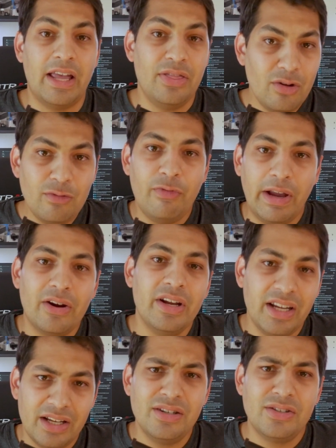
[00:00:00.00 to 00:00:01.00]
and they'll
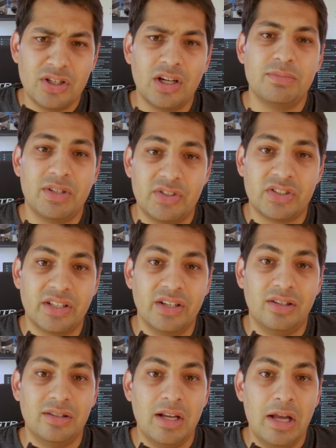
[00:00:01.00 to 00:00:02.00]
vary in terms of
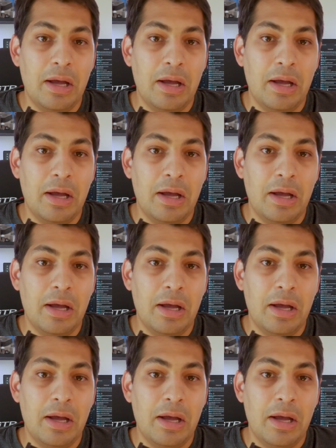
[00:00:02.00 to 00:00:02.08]
skill.